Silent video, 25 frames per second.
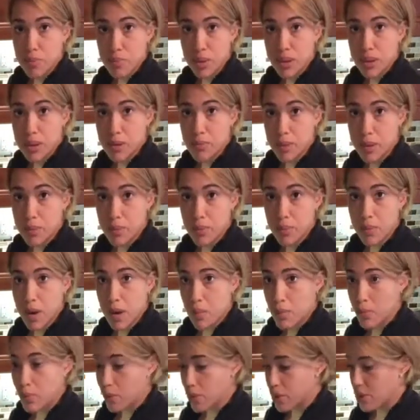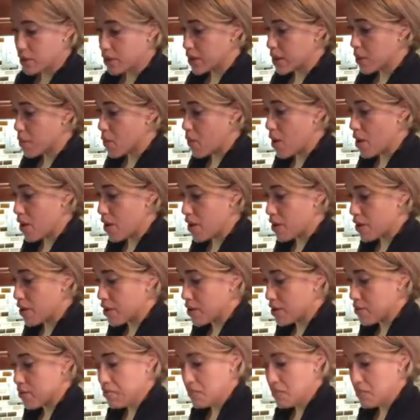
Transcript: put them in boiling water,